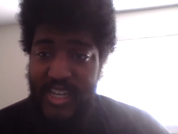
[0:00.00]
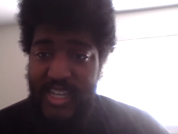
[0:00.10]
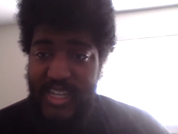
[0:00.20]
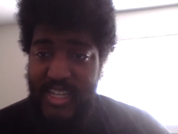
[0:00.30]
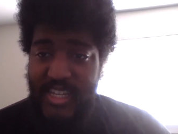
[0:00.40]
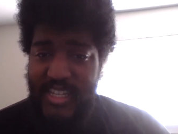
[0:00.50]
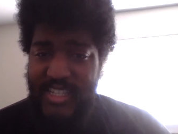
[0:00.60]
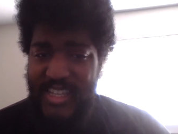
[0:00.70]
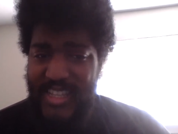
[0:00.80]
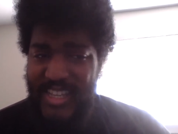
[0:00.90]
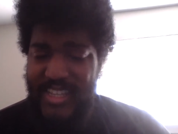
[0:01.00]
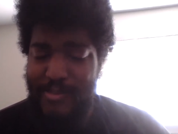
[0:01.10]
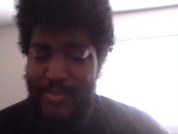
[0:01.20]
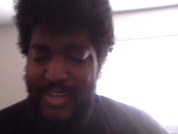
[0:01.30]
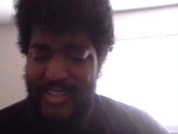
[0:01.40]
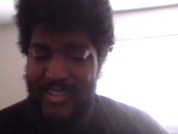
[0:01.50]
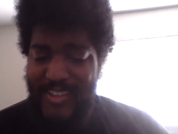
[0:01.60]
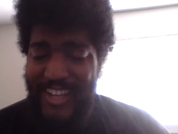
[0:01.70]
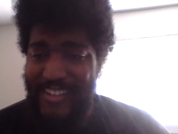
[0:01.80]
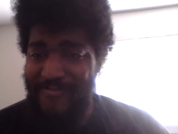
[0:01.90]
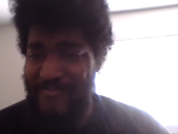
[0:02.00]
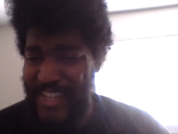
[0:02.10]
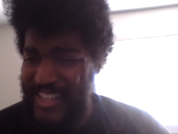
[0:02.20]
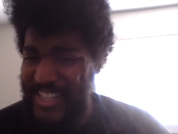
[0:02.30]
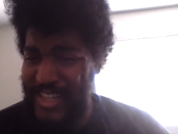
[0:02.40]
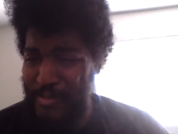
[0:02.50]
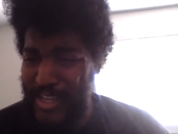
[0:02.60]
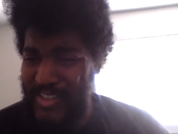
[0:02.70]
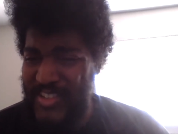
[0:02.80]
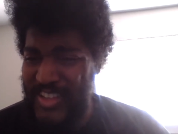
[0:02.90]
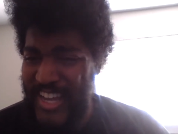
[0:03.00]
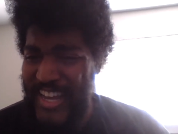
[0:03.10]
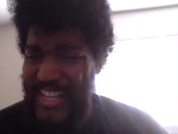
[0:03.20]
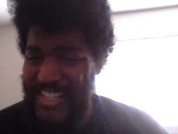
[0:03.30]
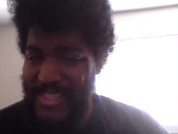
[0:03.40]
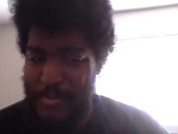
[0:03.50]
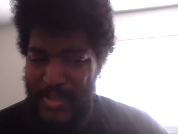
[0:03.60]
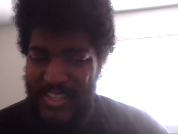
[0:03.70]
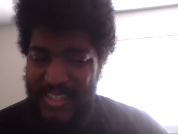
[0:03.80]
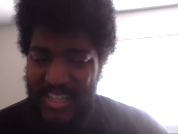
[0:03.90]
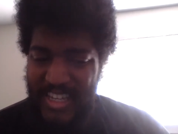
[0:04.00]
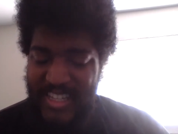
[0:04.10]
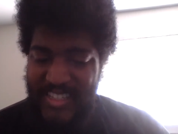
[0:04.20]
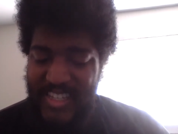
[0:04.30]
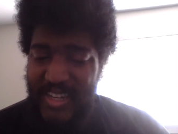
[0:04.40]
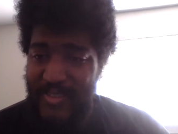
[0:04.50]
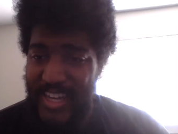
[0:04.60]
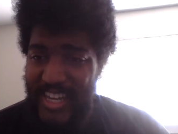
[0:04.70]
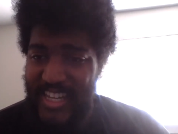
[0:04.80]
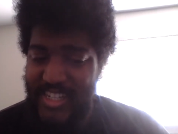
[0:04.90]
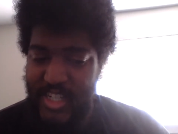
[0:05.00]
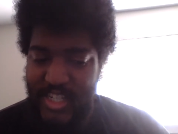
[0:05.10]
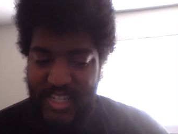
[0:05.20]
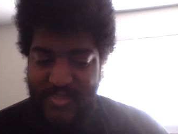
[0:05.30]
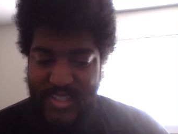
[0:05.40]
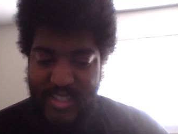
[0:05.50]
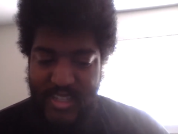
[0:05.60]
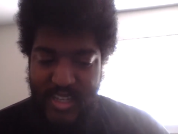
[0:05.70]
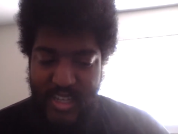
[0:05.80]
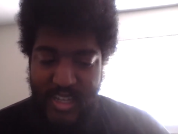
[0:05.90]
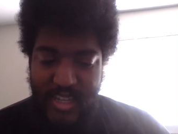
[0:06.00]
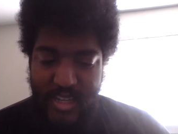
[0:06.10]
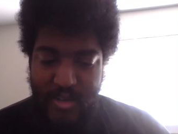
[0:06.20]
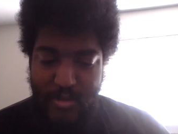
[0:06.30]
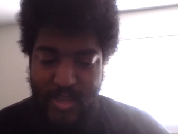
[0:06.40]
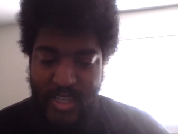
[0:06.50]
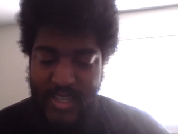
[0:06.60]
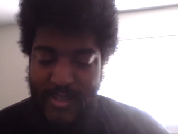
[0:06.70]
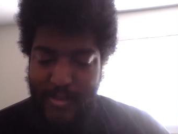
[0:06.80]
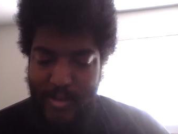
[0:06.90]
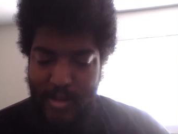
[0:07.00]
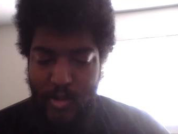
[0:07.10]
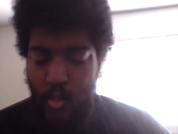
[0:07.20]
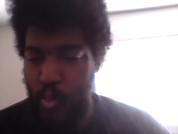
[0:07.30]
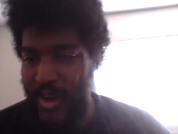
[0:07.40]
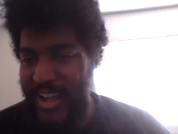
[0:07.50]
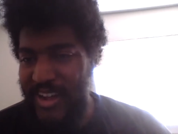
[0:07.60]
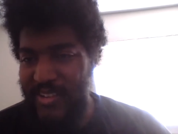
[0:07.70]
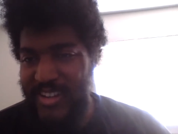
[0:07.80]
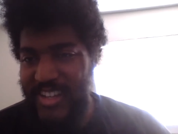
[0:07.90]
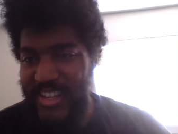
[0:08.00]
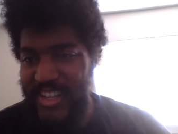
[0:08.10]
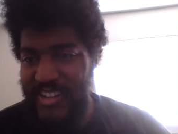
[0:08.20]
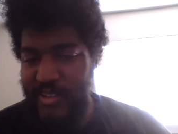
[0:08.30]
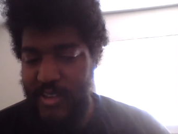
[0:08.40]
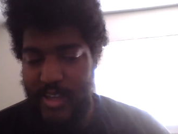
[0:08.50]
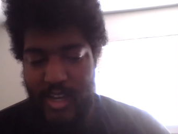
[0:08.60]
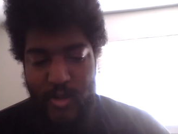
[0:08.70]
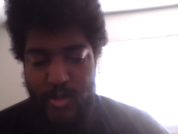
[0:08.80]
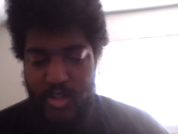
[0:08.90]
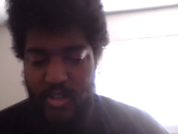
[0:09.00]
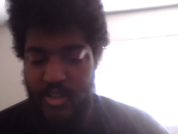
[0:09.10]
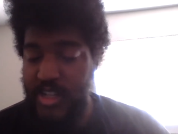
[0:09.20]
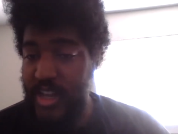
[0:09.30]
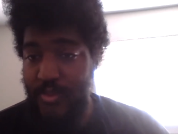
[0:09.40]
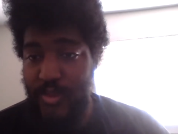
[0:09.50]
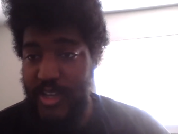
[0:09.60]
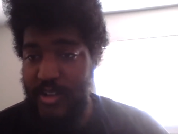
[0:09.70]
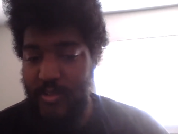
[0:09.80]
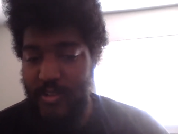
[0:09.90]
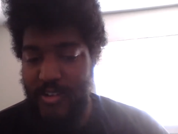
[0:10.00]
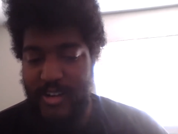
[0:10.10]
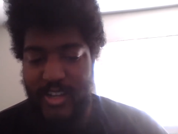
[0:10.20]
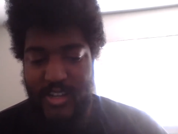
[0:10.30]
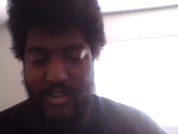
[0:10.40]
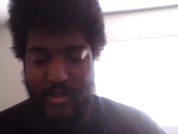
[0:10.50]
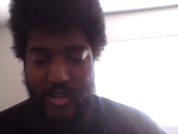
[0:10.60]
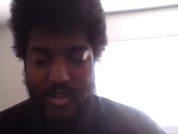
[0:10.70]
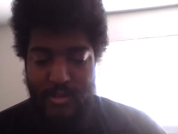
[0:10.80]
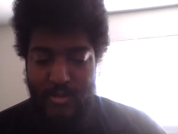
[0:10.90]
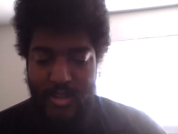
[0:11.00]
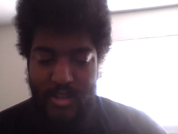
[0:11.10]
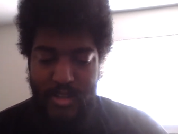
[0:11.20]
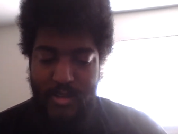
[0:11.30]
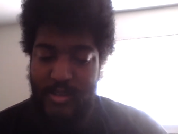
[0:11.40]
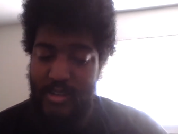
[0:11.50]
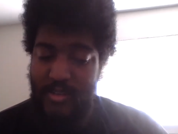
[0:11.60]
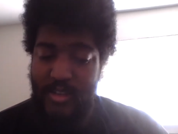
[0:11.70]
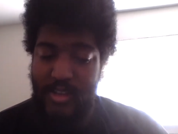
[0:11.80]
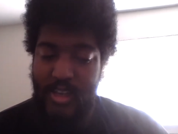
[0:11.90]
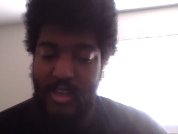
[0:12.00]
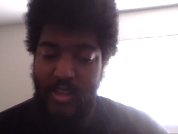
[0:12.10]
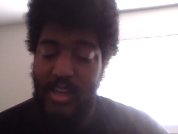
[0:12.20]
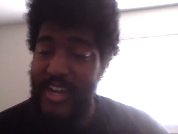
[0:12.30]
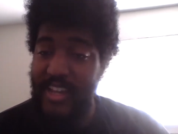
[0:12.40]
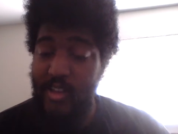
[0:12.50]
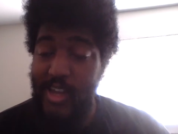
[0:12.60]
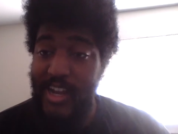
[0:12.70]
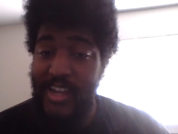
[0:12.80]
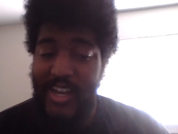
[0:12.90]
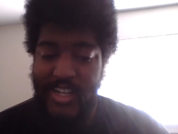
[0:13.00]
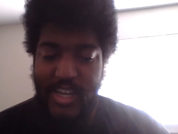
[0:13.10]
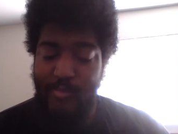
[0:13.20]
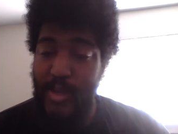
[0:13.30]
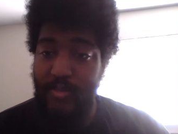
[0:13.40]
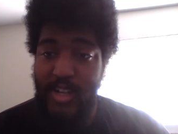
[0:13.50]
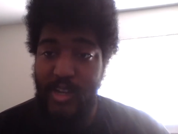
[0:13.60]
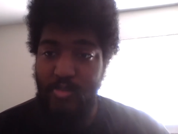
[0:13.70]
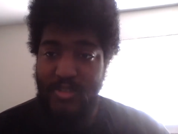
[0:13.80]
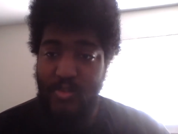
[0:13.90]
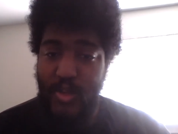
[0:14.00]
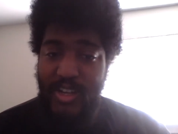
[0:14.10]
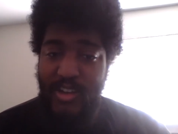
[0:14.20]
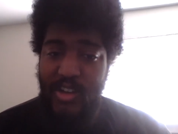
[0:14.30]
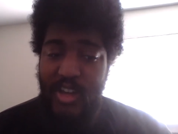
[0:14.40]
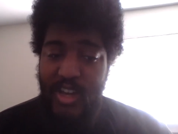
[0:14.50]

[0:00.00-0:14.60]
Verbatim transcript: is I think the Bengals line. I think the Bengals line is the biggest key in this game. Can the Chiefs, you know, get around. You know, you got Chris Jones, you got Frank Clark. You know, you know, you, you know, you, you got you got guys. You got Melvin Ingram as well.